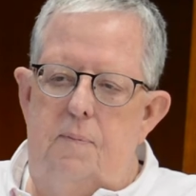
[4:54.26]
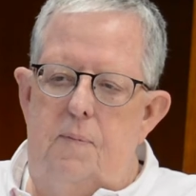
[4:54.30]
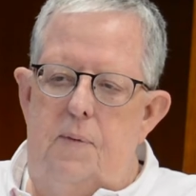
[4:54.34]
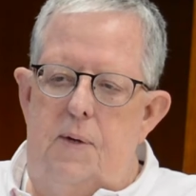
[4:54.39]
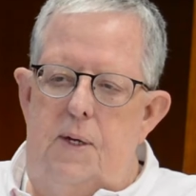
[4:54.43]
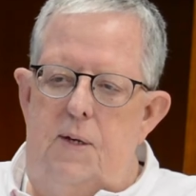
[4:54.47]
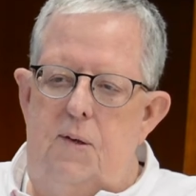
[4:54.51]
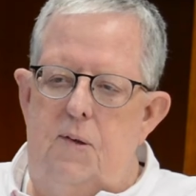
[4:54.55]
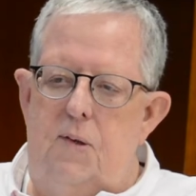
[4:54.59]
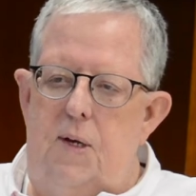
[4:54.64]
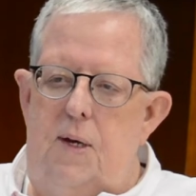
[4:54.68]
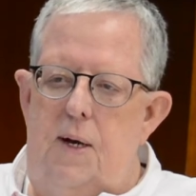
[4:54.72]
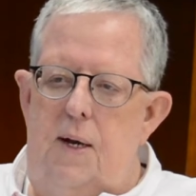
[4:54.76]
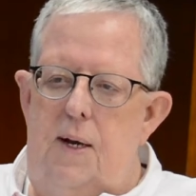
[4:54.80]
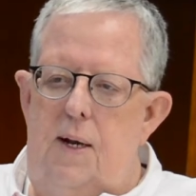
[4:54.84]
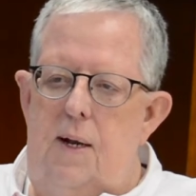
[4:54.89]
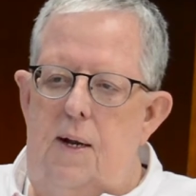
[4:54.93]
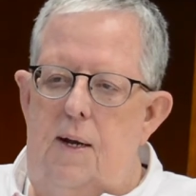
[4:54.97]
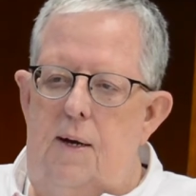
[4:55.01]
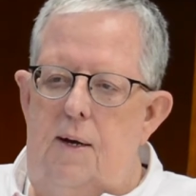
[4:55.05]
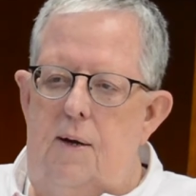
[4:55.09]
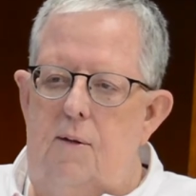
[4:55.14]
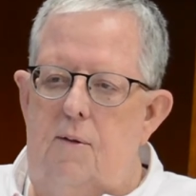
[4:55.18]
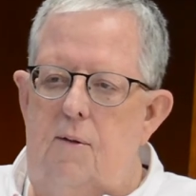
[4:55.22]
is kind of
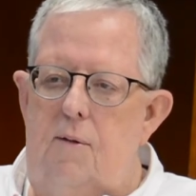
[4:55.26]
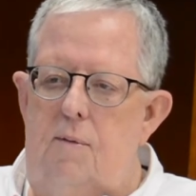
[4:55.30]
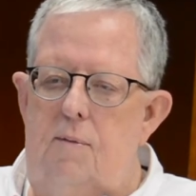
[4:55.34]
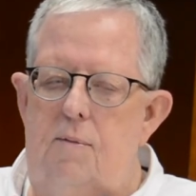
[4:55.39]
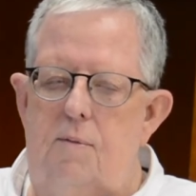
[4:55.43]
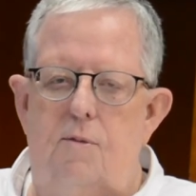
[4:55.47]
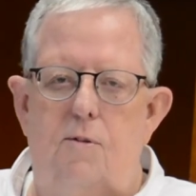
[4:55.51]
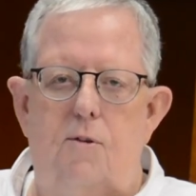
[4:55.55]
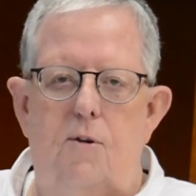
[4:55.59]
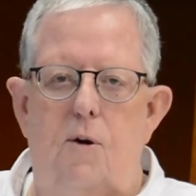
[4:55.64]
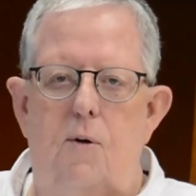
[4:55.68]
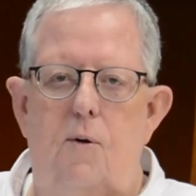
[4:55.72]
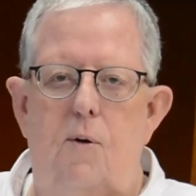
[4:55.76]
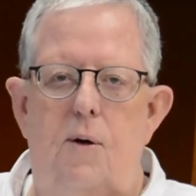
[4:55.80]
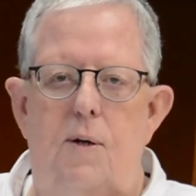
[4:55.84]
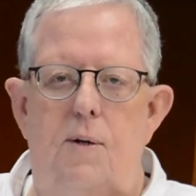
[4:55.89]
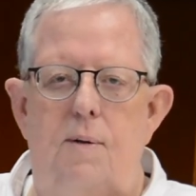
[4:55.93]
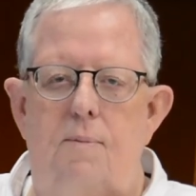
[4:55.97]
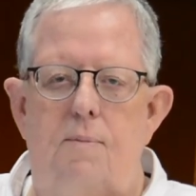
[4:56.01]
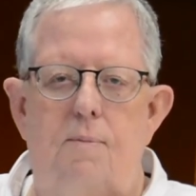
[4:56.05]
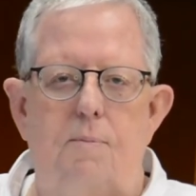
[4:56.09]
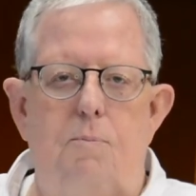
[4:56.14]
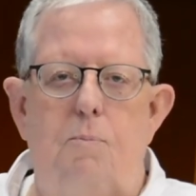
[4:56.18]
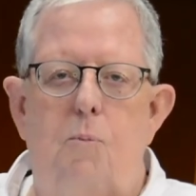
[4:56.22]
like
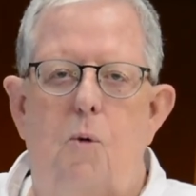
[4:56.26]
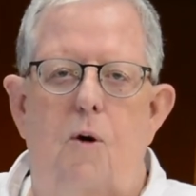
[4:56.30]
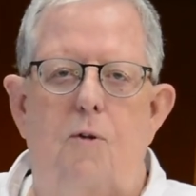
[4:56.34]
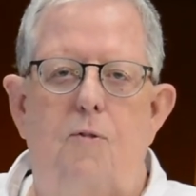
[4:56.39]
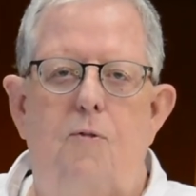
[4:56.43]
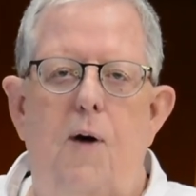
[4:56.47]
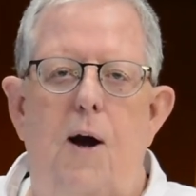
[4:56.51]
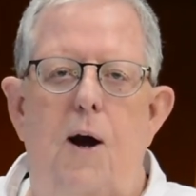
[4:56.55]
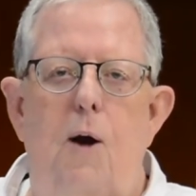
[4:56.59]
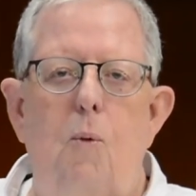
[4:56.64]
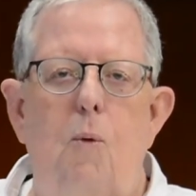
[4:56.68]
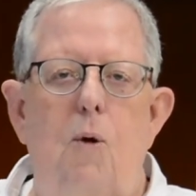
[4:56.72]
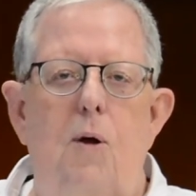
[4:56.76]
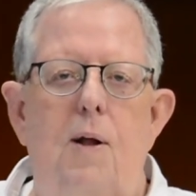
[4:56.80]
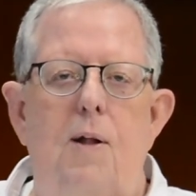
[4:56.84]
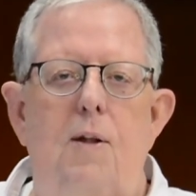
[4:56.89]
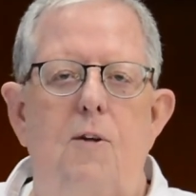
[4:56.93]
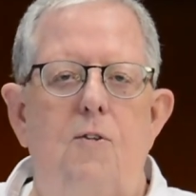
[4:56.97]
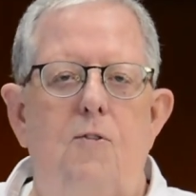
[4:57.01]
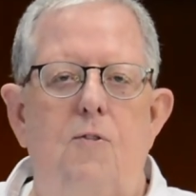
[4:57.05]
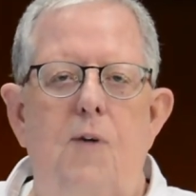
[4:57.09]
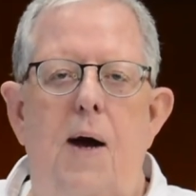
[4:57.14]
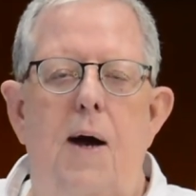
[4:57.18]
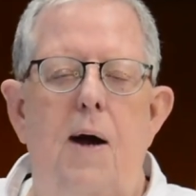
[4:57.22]
throwing more firewood on
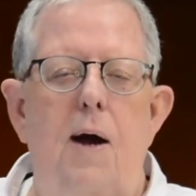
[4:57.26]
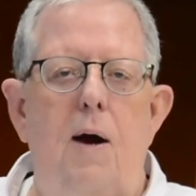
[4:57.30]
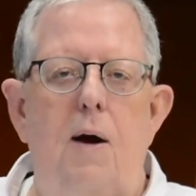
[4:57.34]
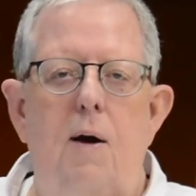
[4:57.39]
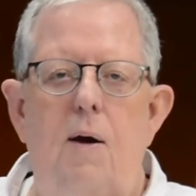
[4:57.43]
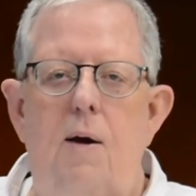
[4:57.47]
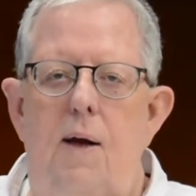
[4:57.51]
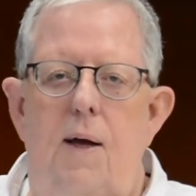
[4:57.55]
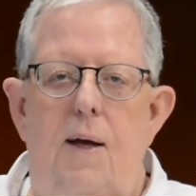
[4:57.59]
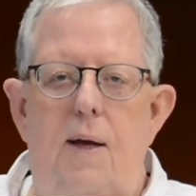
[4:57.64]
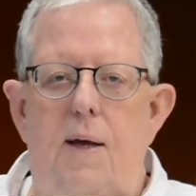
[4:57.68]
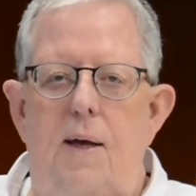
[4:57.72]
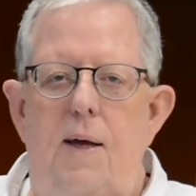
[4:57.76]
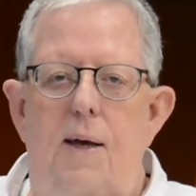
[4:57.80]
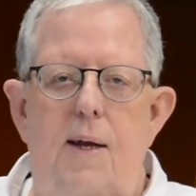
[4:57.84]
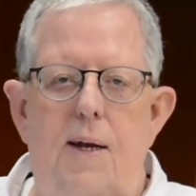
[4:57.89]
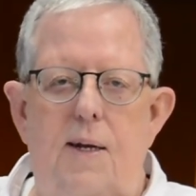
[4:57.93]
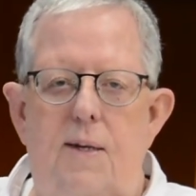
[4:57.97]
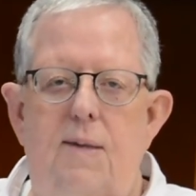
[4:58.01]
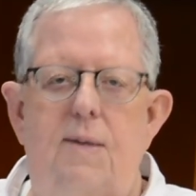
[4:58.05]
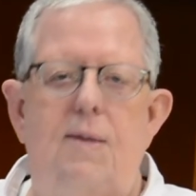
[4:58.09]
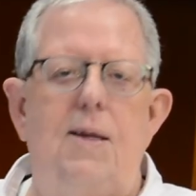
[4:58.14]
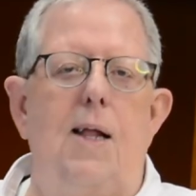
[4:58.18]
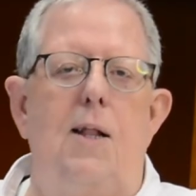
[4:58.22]
the fire. It
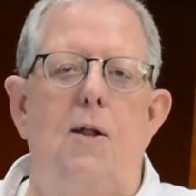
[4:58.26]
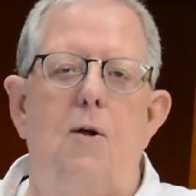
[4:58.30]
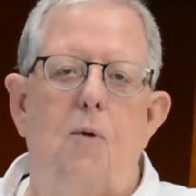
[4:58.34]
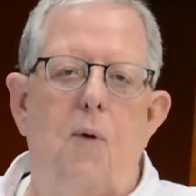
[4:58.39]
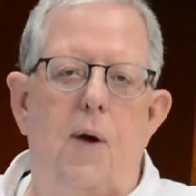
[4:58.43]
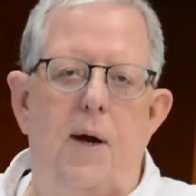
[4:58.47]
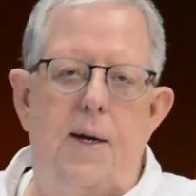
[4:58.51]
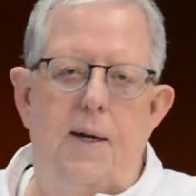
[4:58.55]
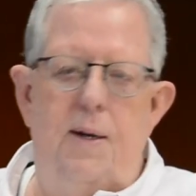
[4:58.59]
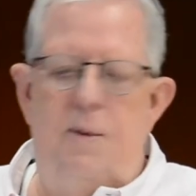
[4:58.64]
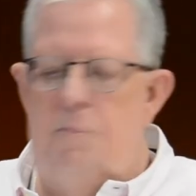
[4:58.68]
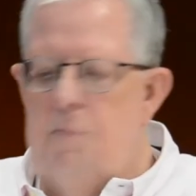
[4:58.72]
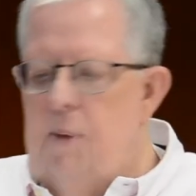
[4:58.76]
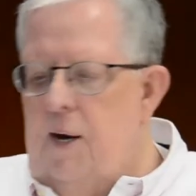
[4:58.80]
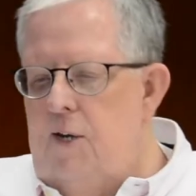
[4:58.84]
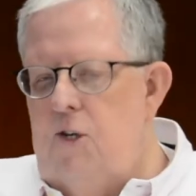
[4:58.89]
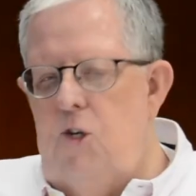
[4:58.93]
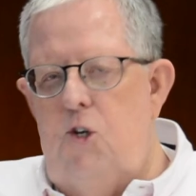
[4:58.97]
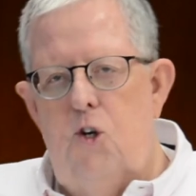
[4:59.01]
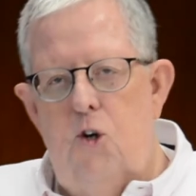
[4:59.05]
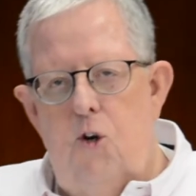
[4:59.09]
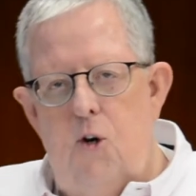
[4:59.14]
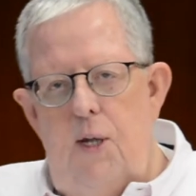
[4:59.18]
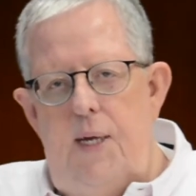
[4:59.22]
accelerated my
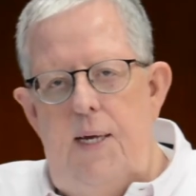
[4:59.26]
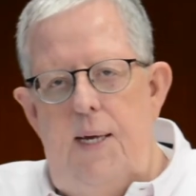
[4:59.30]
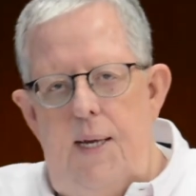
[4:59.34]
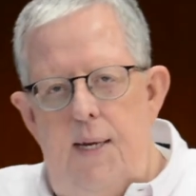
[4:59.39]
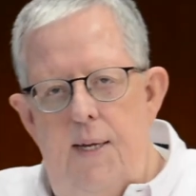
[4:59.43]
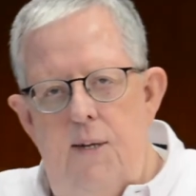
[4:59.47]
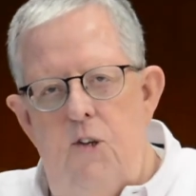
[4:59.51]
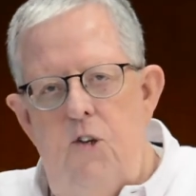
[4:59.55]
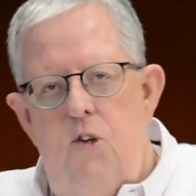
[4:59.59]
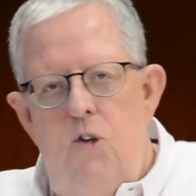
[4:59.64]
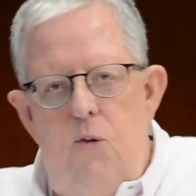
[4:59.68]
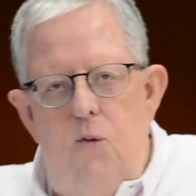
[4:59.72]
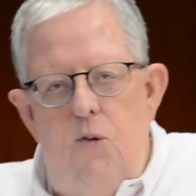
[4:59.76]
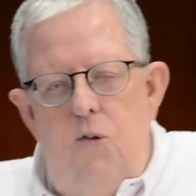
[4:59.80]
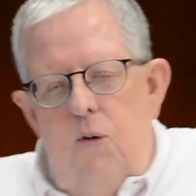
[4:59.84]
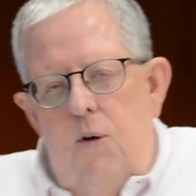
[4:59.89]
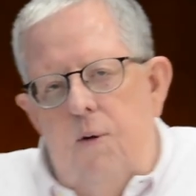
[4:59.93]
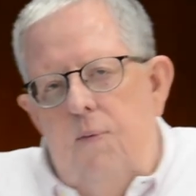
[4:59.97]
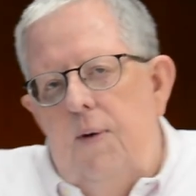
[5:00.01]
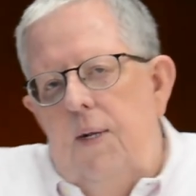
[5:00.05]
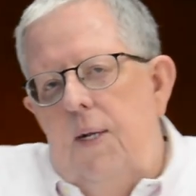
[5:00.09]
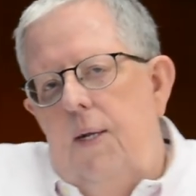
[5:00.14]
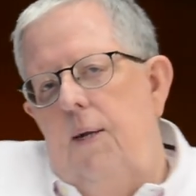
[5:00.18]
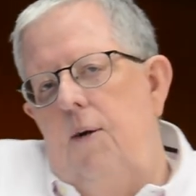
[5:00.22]
journey into
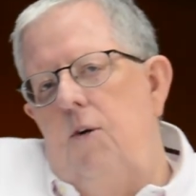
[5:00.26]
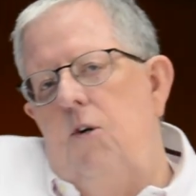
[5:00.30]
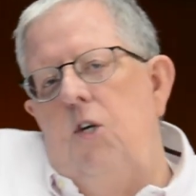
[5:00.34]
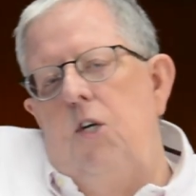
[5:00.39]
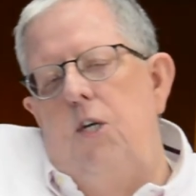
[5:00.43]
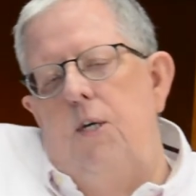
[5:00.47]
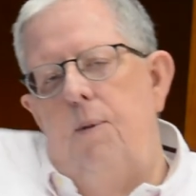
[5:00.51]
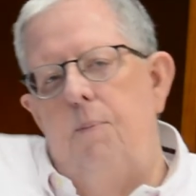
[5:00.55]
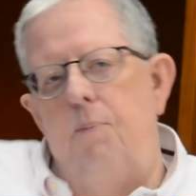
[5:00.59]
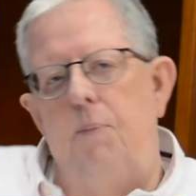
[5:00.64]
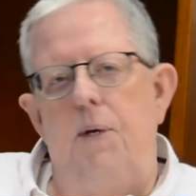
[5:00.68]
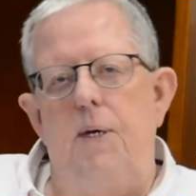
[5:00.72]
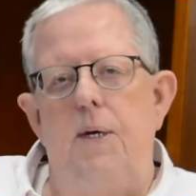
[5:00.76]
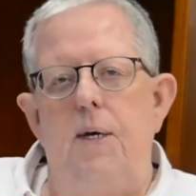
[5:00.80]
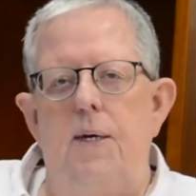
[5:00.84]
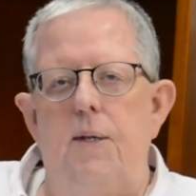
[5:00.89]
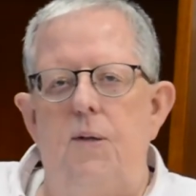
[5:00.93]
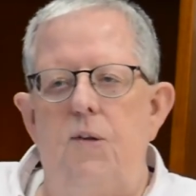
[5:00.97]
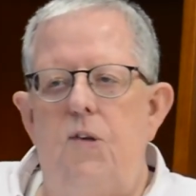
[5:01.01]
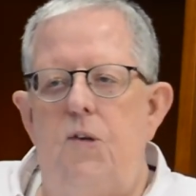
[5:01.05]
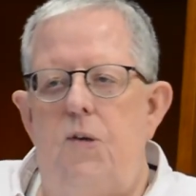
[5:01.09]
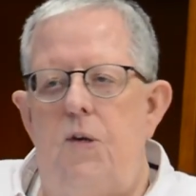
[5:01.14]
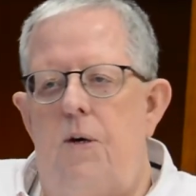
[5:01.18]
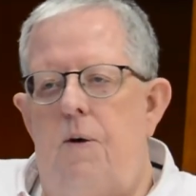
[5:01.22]
servant leadership.
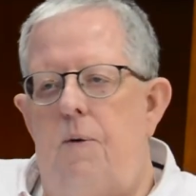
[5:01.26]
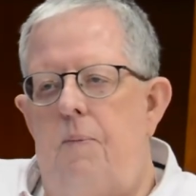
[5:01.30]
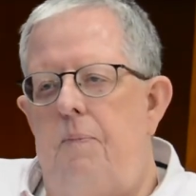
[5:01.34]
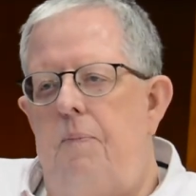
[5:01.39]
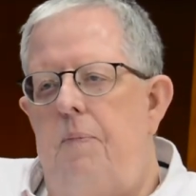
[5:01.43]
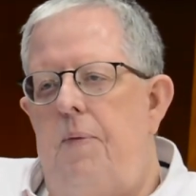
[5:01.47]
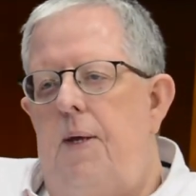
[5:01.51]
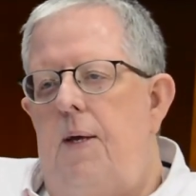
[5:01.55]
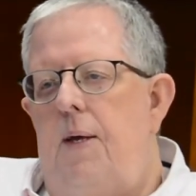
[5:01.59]
And so